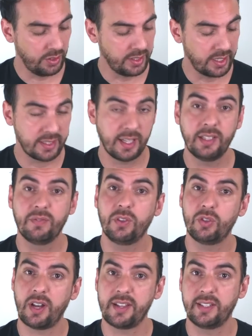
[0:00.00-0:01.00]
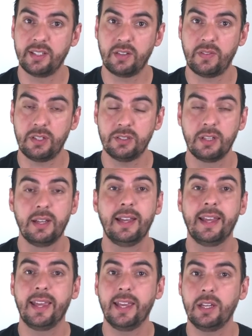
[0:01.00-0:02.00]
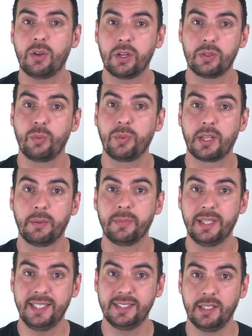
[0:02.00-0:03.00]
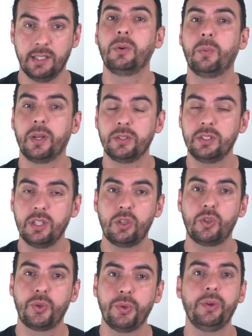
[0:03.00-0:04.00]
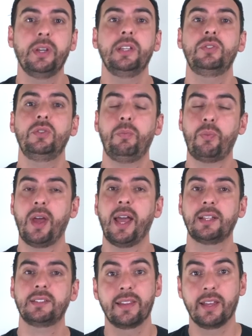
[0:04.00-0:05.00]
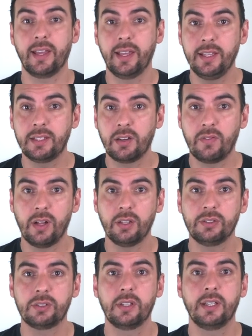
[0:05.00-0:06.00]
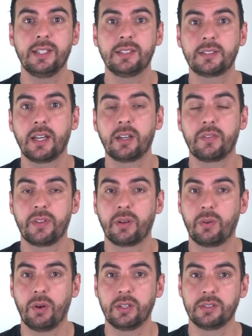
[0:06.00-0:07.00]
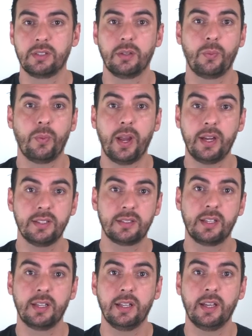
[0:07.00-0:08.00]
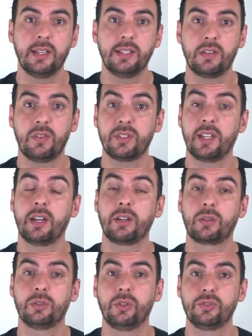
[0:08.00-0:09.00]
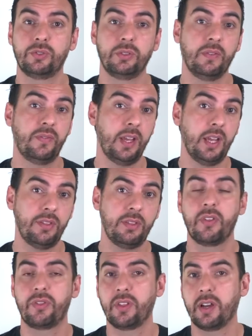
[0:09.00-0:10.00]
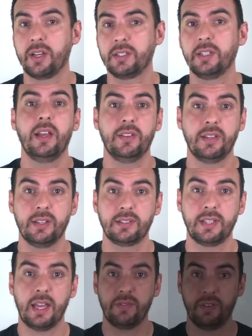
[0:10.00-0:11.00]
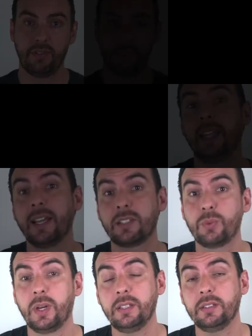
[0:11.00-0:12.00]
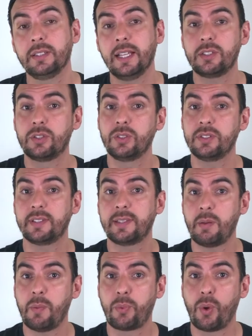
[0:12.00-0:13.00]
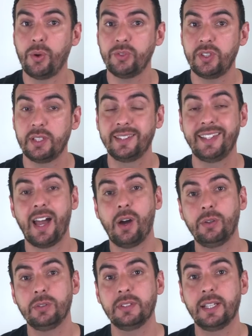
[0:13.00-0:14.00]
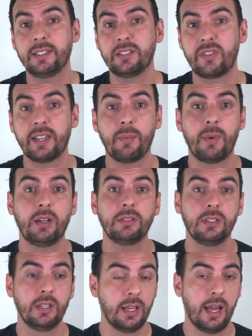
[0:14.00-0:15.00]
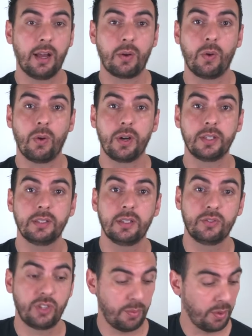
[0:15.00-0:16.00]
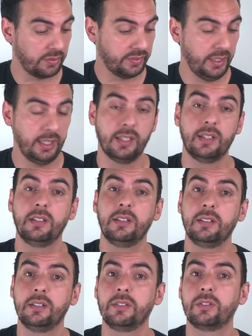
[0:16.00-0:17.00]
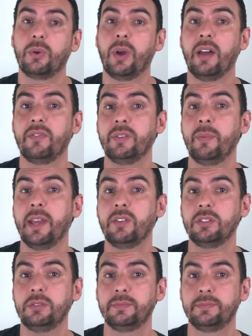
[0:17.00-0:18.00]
you understand and visualize the intervals, any chord will become easy. What you need to do is to practice the intervals inside of the chords. Where is the intervals that are close to the 5th, the 3rd, and the 7th? Next one, let's use the same approach. Now let's think about a chord shape of E. So I have E major.